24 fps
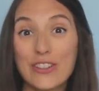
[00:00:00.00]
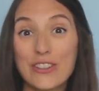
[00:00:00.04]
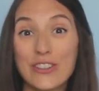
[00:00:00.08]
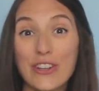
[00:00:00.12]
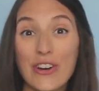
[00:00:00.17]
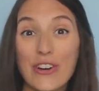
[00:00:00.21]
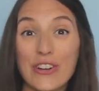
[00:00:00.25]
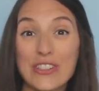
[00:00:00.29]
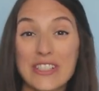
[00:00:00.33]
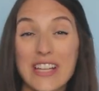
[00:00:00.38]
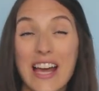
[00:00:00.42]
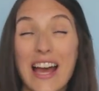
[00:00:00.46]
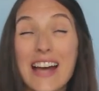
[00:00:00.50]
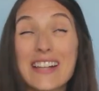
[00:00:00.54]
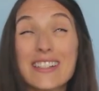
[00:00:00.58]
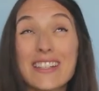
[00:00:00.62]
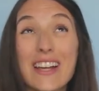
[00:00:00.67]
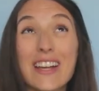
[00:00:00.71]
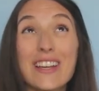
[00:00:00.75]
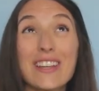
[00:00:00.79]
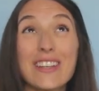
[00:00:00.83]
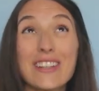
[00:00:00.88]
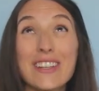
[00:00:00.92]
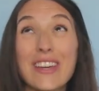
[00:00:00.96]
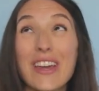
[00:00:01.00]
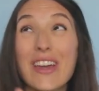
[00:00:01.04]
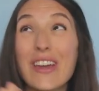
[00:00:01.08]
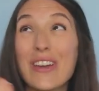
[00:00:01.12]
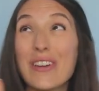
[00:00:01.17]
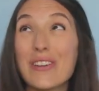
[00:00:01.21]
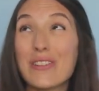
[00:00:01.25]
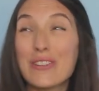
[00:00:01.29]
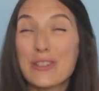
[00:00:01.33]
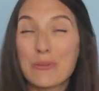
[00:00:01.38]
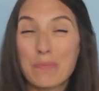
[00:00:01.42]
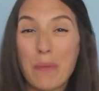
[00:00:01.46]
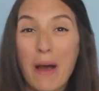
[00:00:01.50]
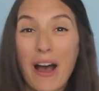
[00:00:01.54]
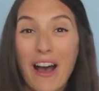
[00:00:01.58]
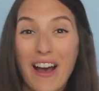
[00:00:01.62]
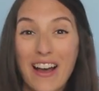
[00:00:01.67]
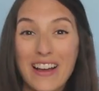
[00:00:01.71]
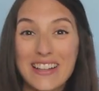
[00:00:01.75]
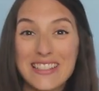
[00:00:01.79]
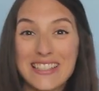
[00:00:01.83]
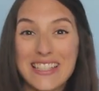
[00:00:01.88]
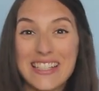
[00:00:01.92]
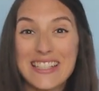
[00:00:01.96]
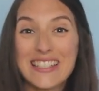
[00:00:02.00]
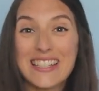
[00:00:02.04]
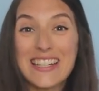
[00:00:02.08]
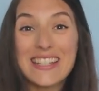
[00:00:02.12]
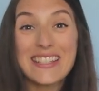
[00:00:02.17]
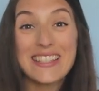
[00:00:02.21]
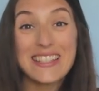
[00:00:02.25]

God has a huge party to